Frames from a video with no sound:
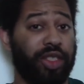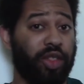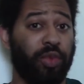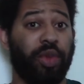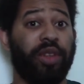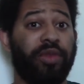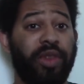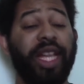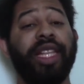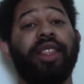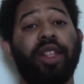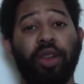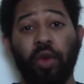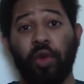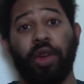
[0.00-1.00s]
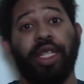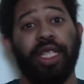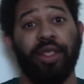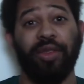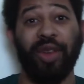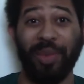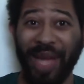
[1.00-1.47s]
to prevent the
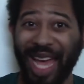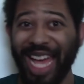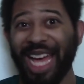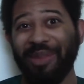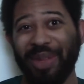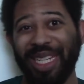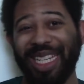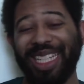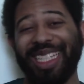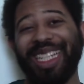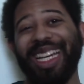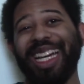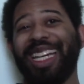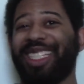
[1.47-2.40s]
courting from happening,